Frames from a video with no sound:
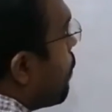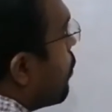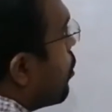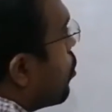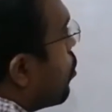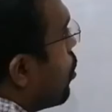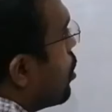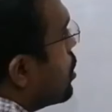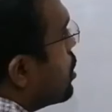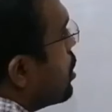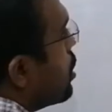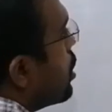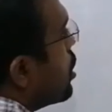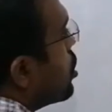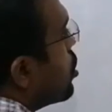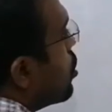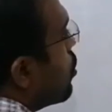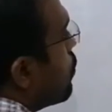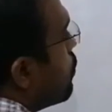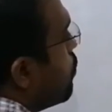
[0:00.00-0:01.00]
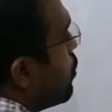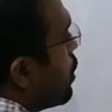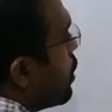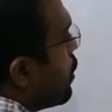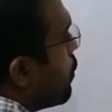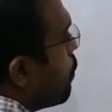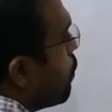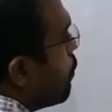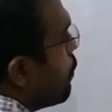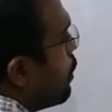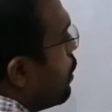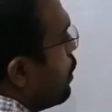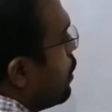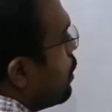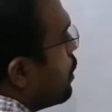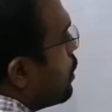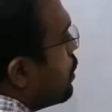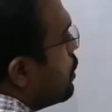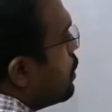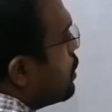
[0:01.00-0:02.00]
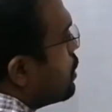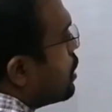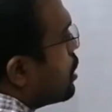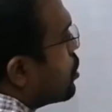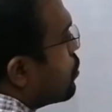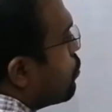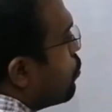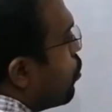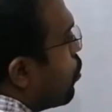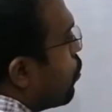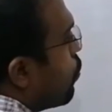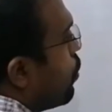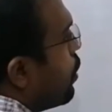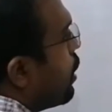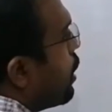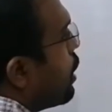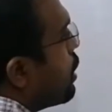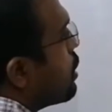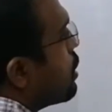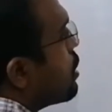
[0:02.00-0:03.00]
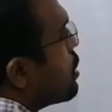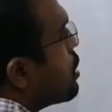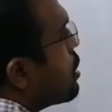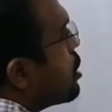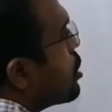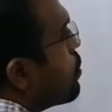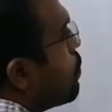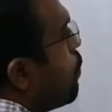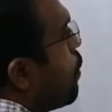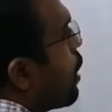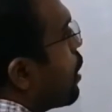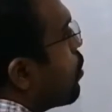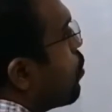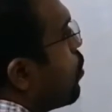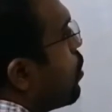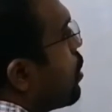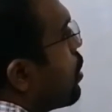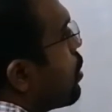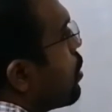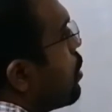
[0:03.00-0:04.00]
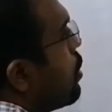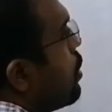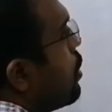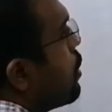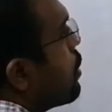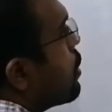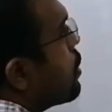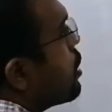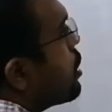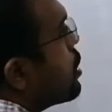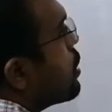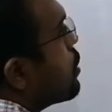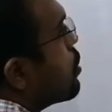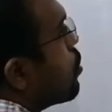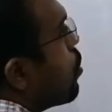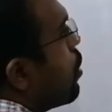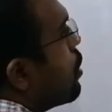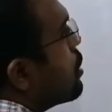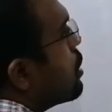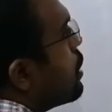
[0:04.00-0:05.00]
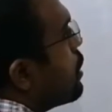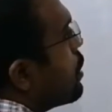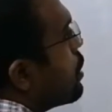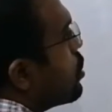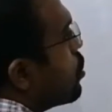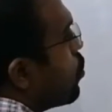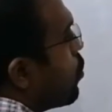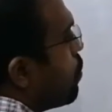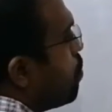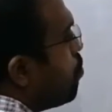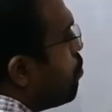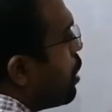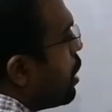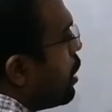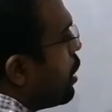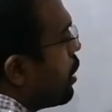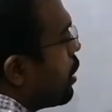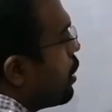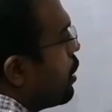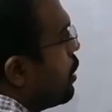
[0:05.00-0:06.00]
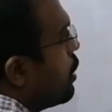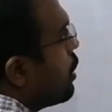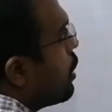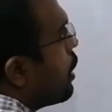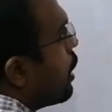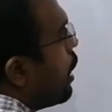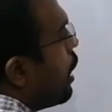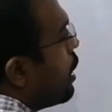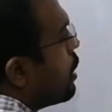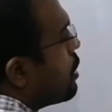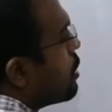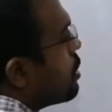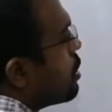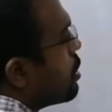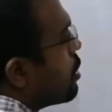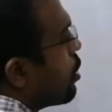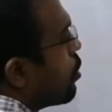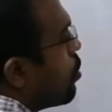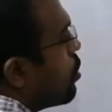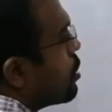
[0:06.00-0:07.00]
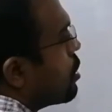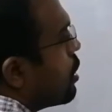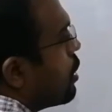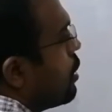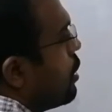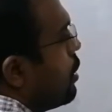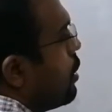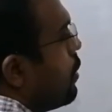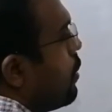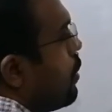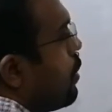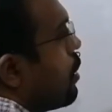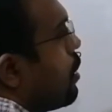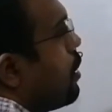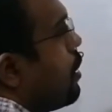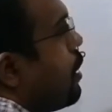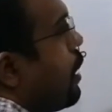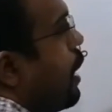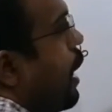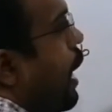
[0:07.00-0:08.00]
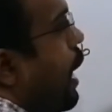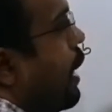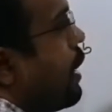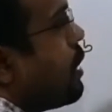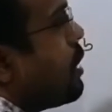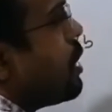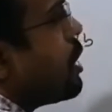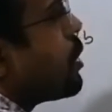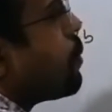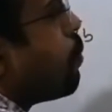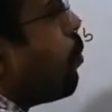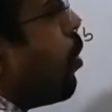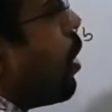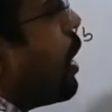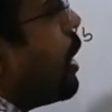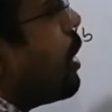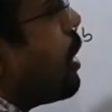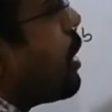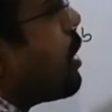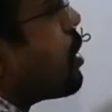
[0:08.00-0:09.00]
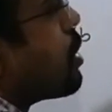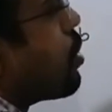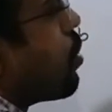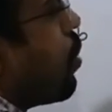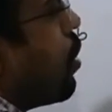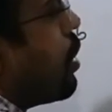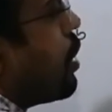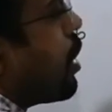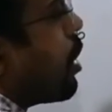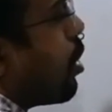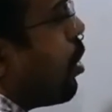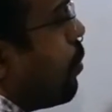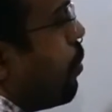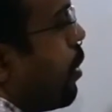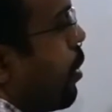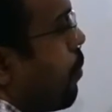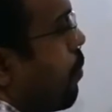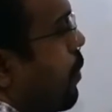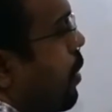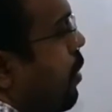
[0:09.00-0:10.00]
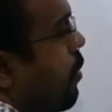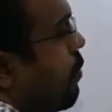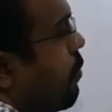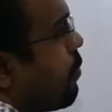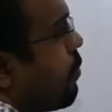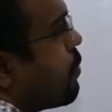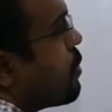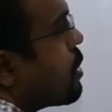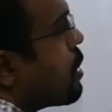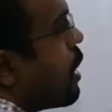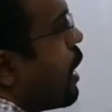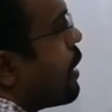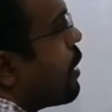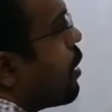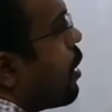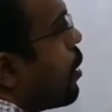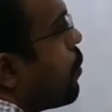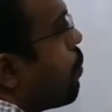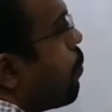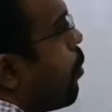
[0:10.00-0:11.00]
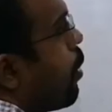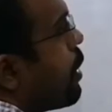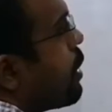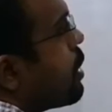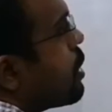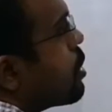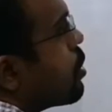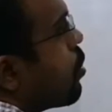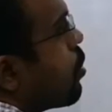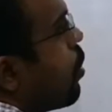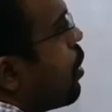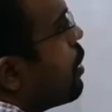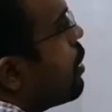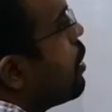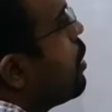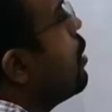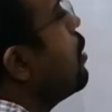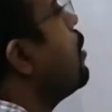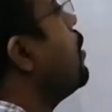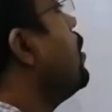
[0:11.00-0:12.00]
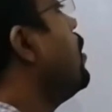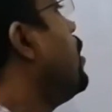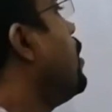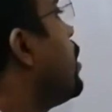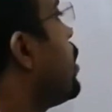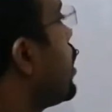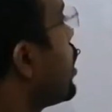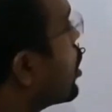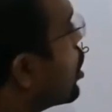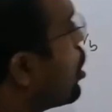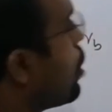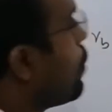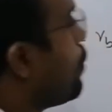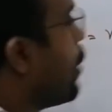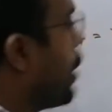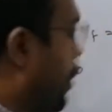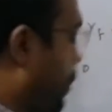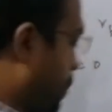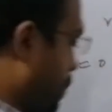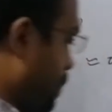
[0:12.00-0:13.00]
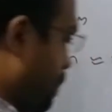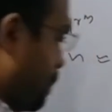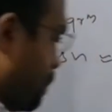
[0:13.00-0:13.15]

concentration of B. This is forward and this is backward. This is concentration of B and this is a constant. And this point is called equilibrium. If straight line point is called equilibrium.